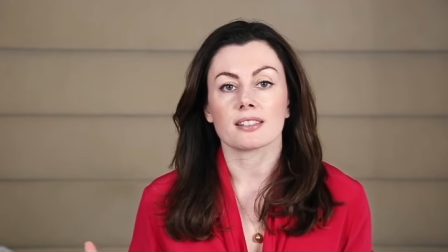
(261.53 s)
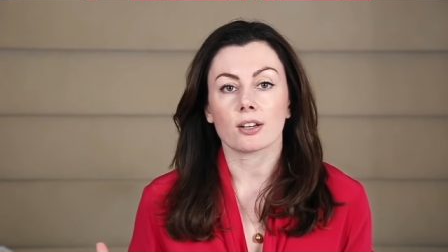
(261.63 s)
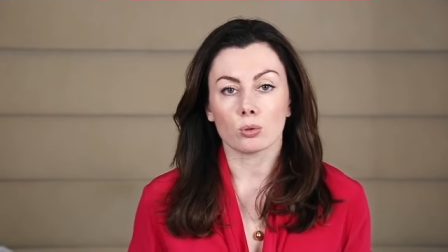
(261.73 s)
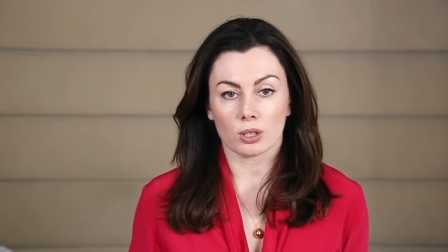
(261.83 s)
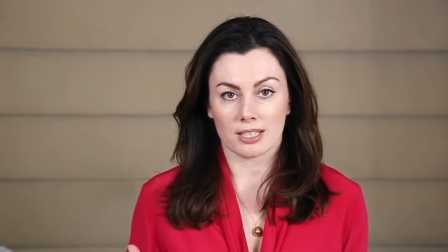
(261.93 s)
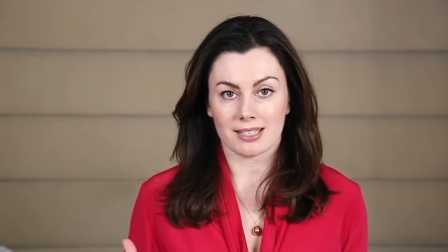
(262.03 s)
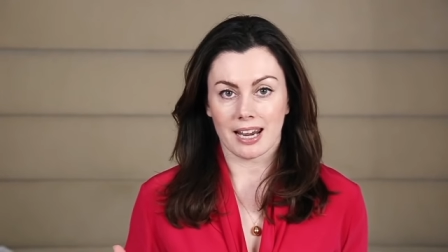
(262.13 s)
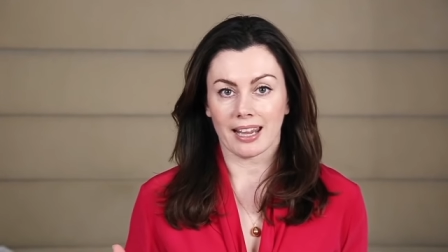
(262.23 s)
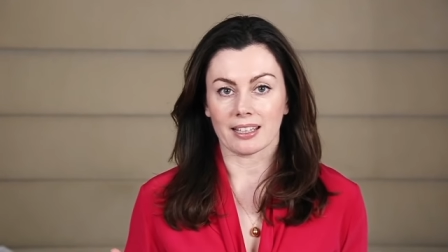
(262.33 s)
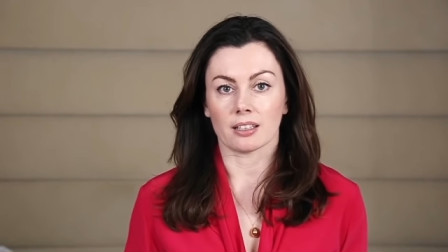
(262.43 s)
they all
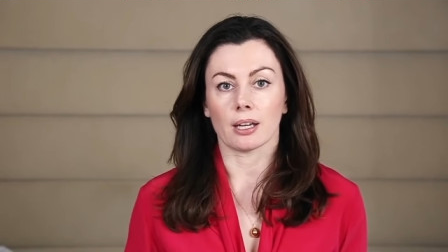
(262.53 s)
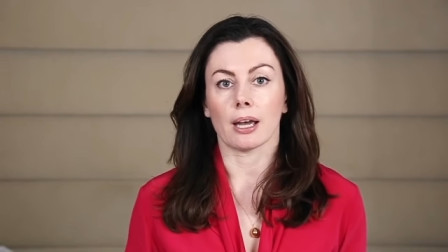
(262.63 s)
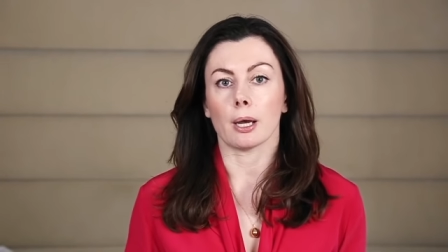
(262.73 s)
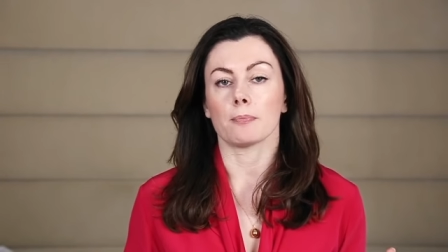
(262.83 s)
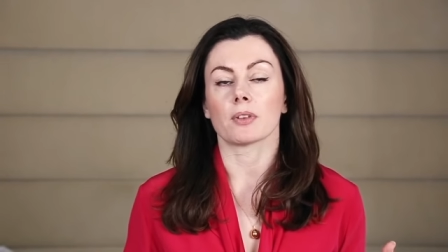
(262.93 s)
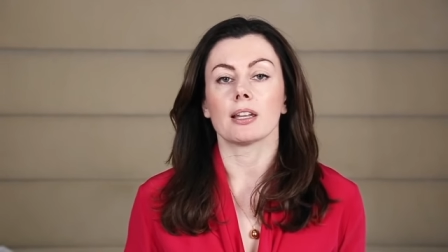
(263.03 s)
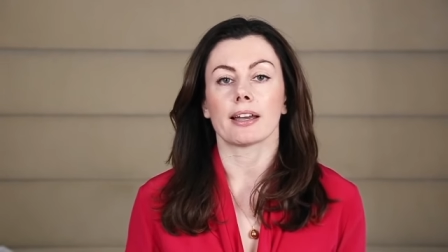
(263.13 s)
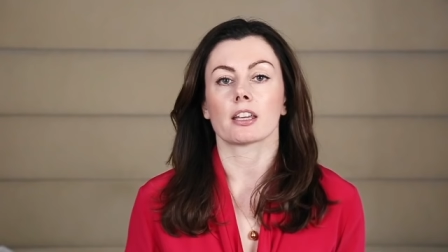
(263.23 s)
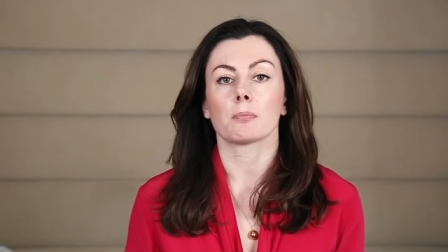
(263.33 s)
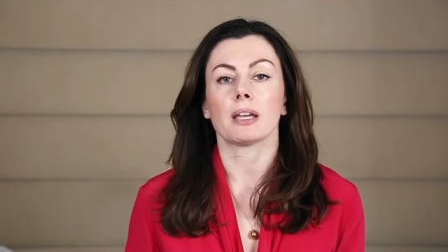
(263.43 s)
contain
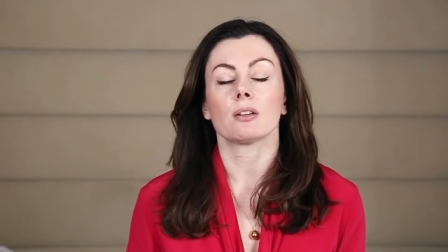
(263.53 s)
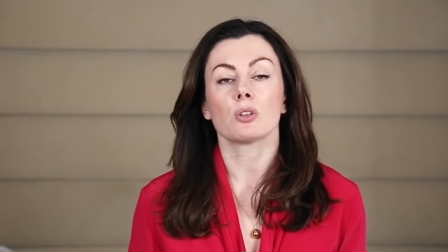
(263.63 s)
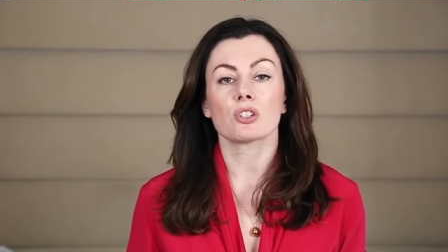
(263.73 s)
lycopene,